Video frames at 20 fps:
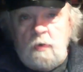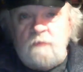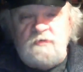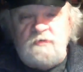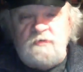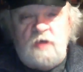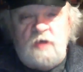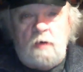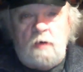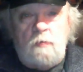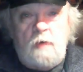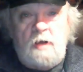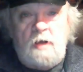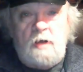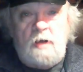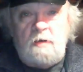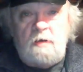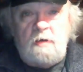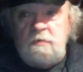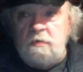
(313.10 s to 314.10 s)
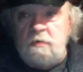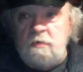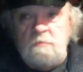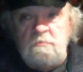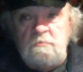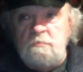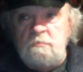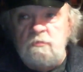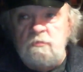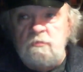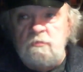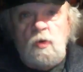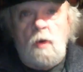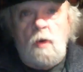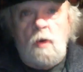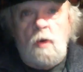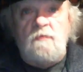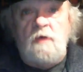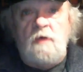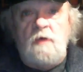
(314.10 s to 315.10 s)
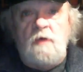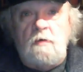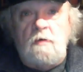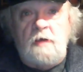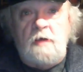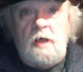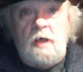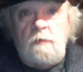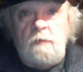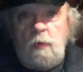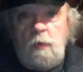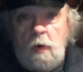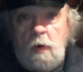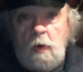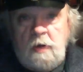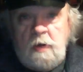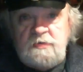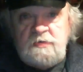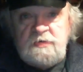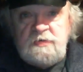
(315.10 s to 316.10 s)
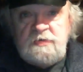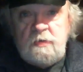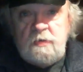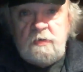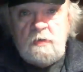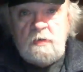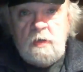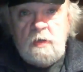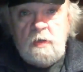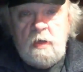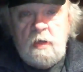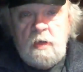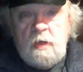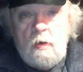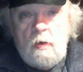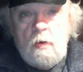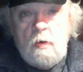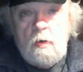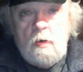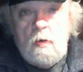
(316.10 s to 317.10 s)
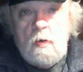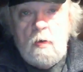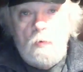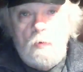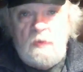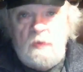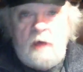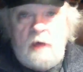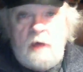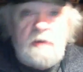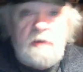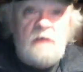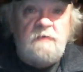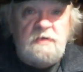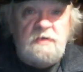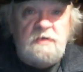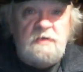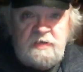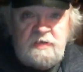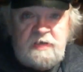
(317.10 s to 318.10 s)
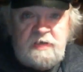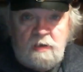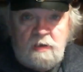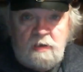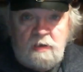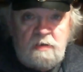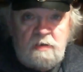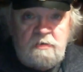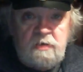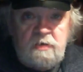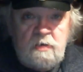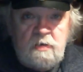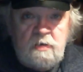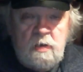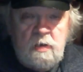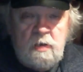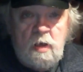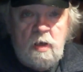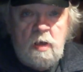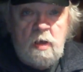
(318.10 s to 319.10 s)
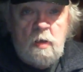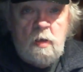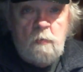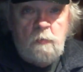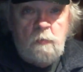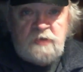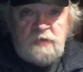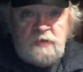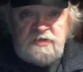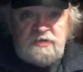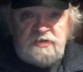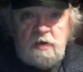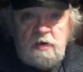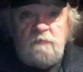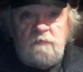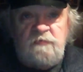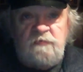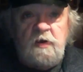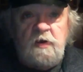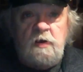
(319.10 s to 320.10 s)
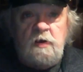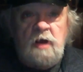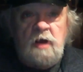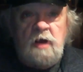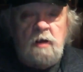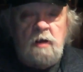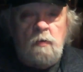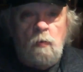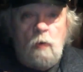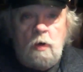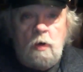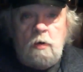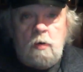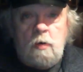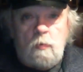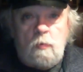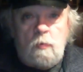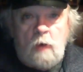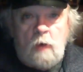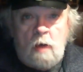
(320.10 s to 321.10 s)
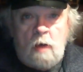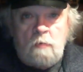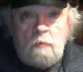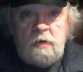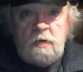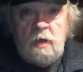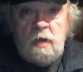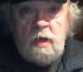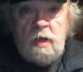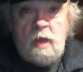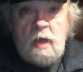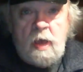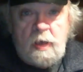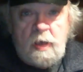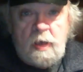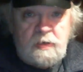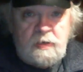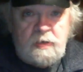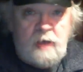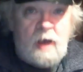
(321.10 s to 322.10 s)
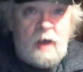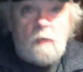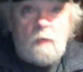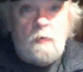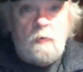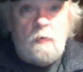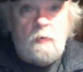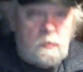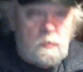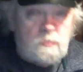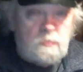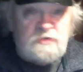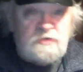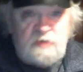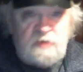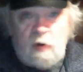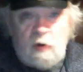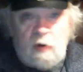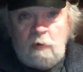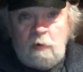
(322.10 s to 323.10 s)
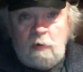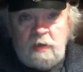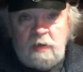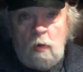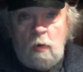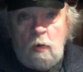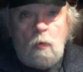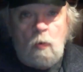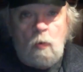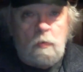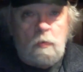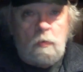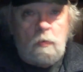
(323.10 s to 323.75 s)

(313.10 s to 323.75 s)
generated 1,200 hit points without having to kill it, but still figured out a workaround and got what it was guarding, or